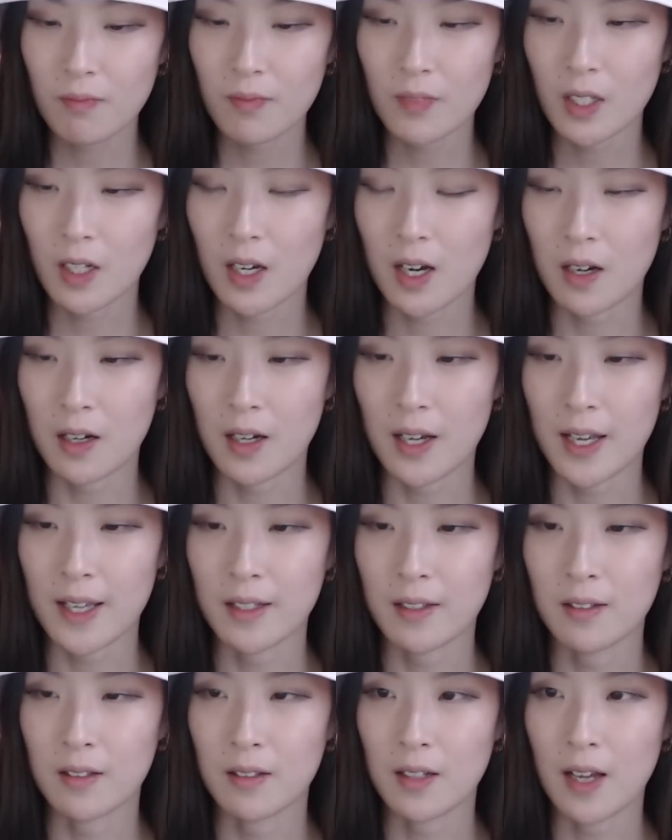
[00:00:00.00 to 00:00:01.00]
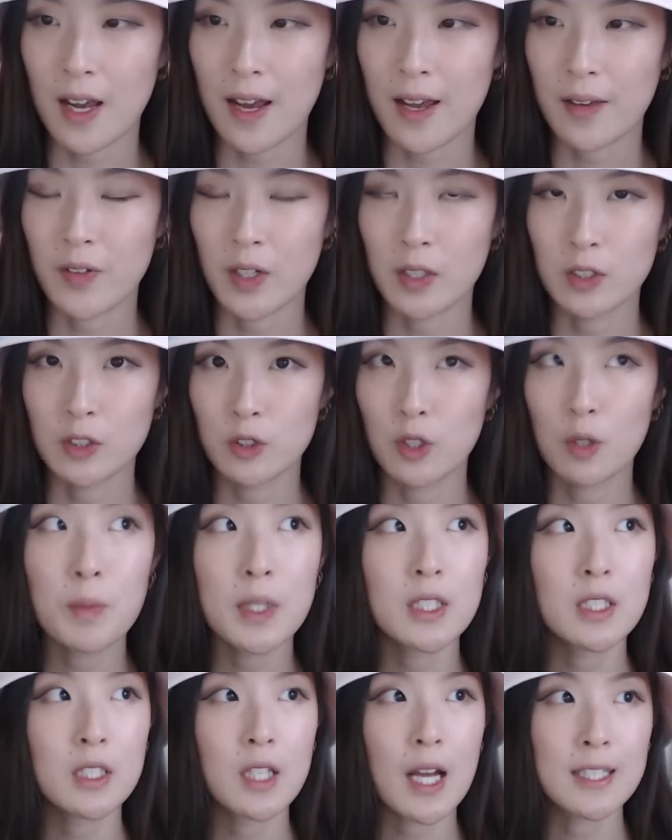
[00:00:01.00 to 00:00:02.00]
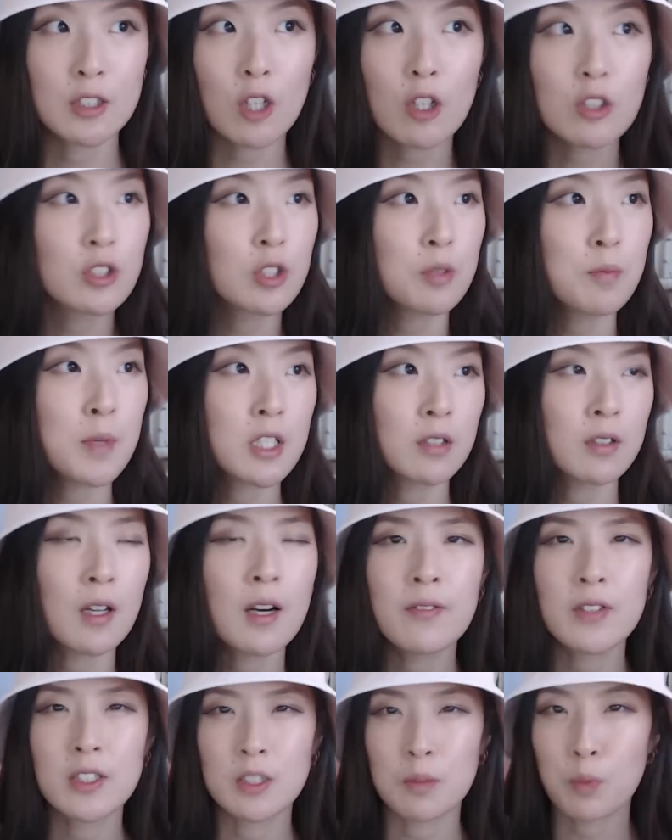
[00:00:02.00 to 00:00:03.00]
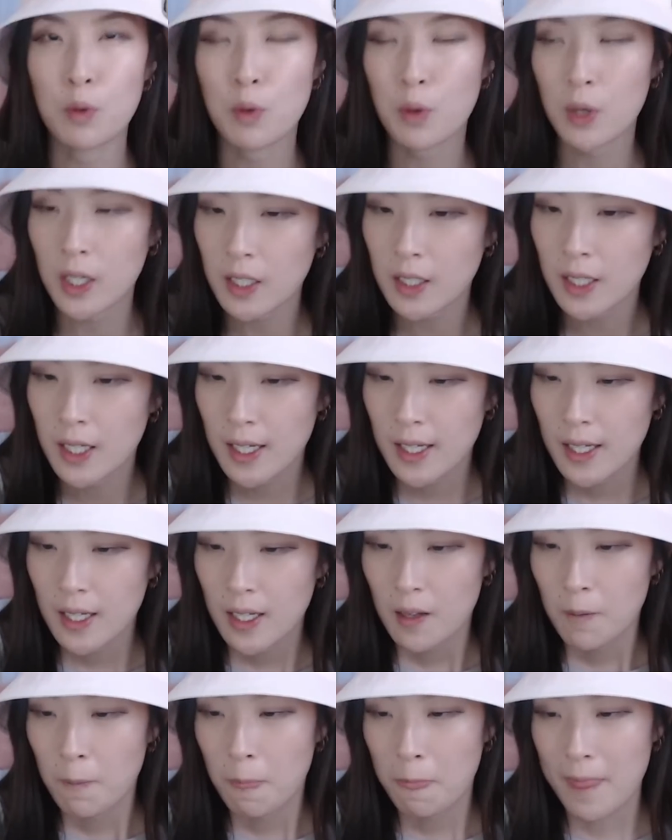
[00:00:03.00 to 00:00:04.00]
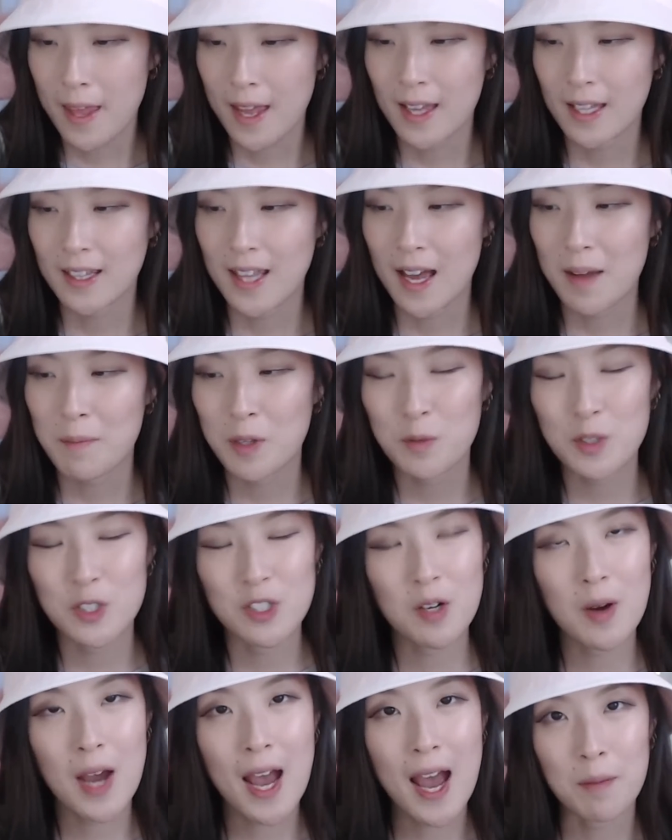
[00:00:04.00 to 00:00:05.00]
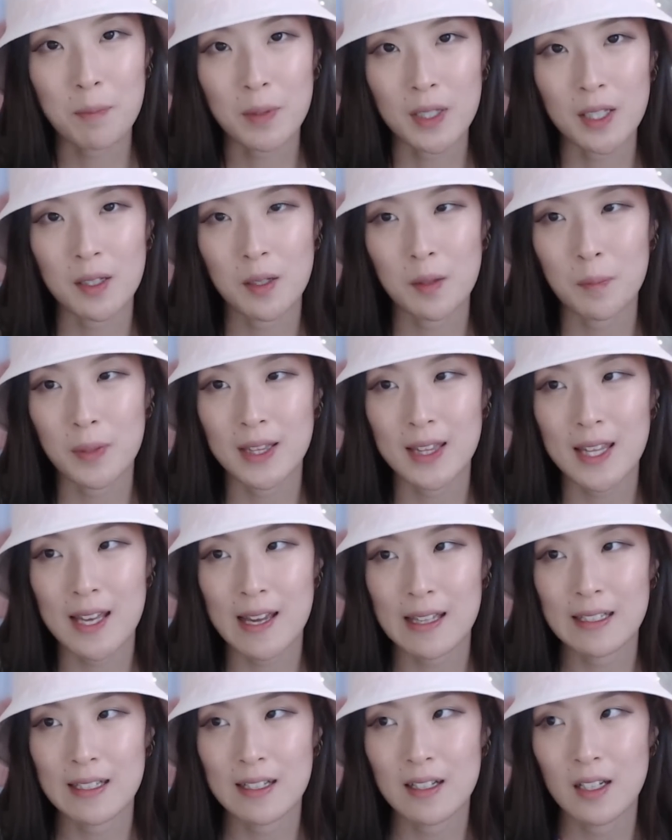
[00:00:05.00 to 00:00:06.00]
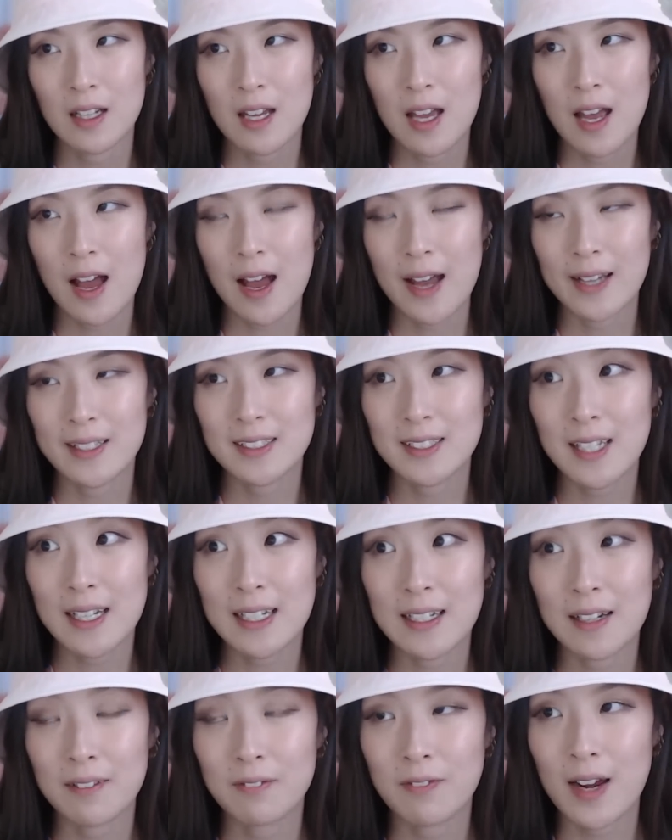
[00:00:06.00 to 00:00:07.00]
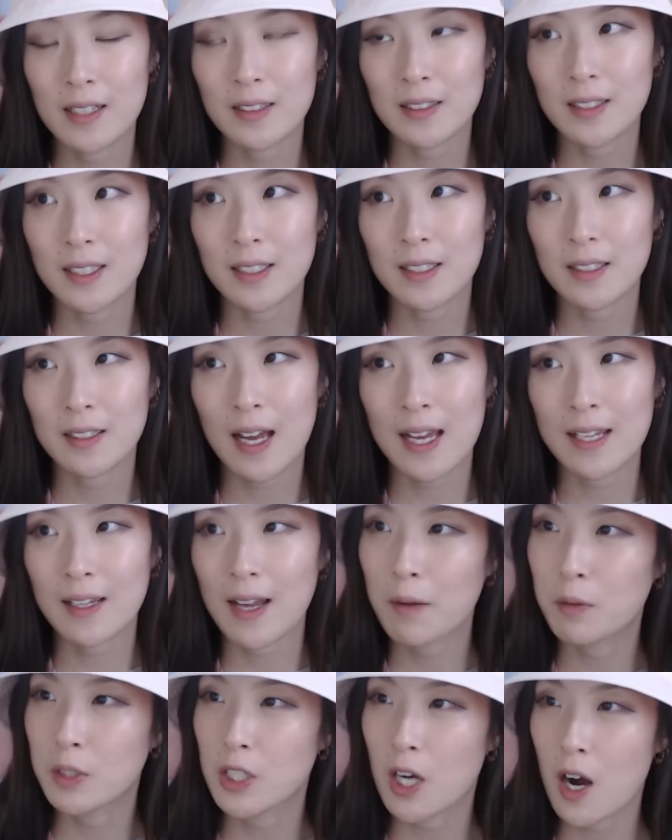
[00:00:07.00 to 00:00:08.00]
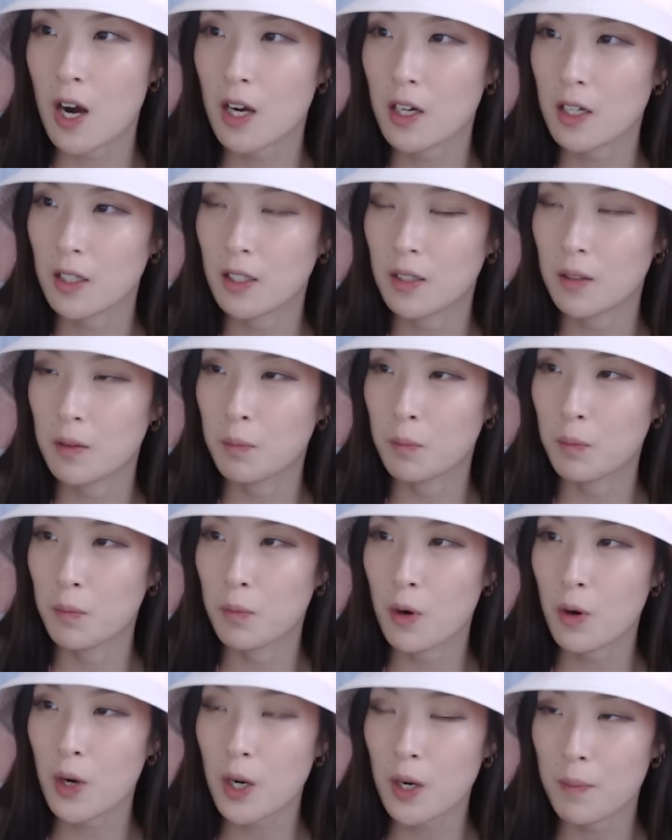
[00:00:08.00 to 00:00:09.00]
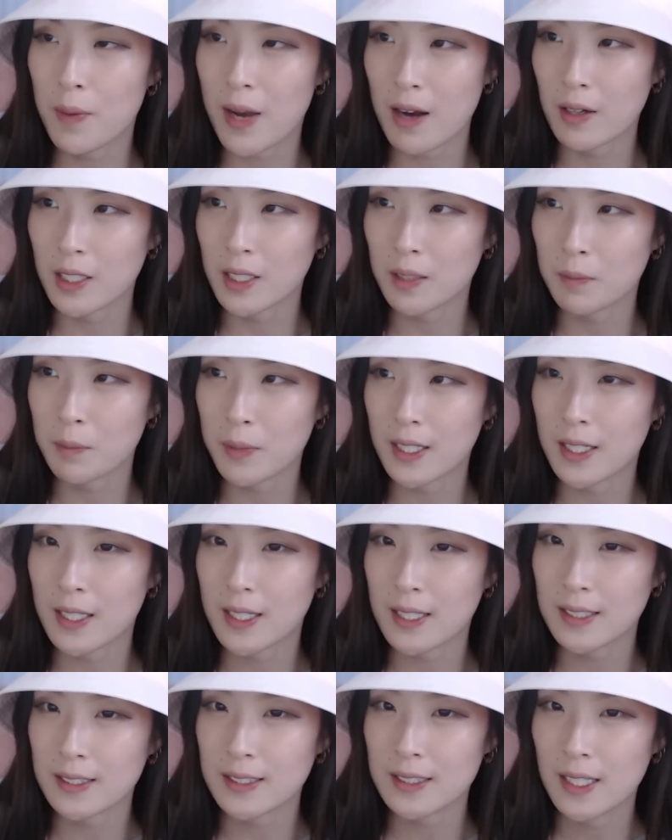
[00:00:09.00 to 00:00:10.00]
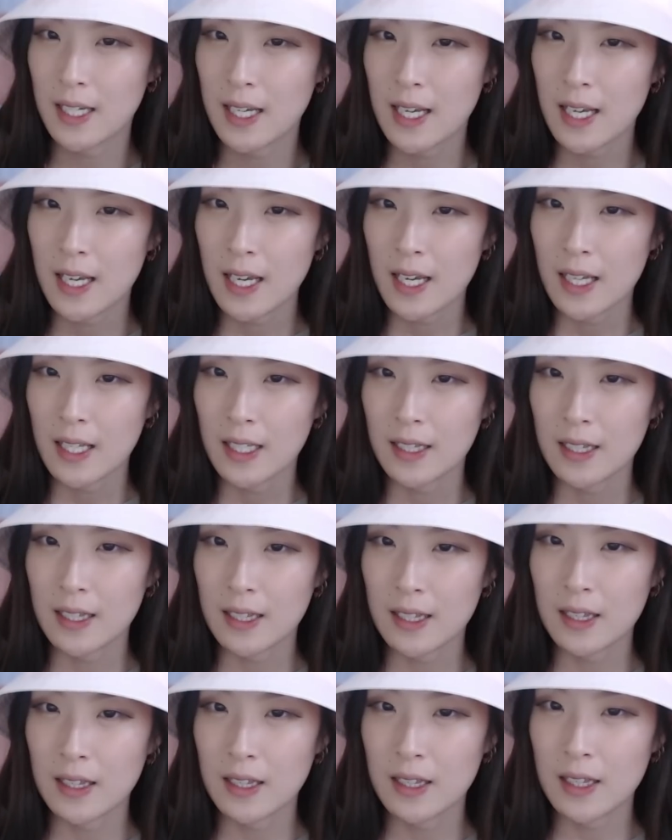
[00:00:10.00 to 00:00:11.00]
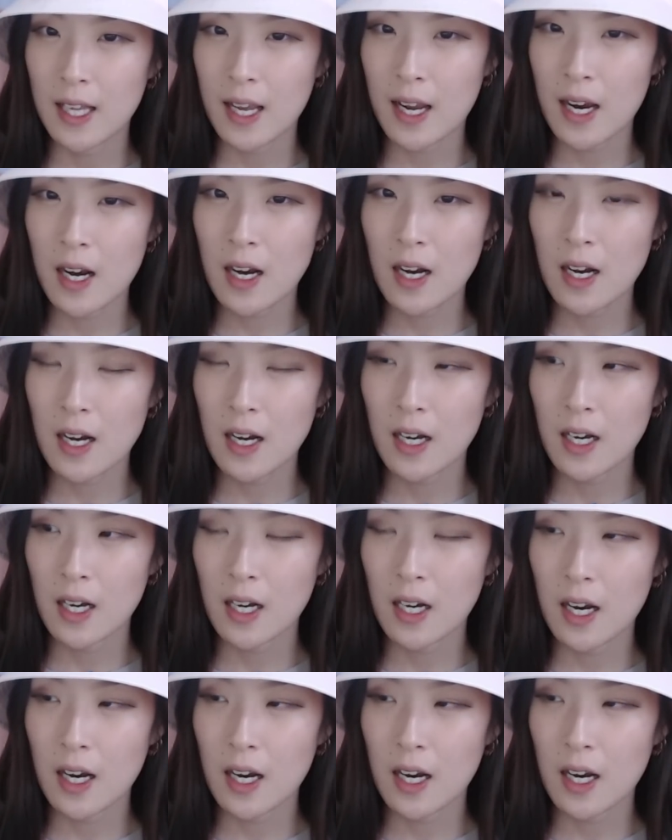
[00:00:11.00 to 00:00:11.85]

uh, and I felt so much, I saw so much love and support, and that made me so happy. But then I decided I'd finally, I, I would talk more about it because there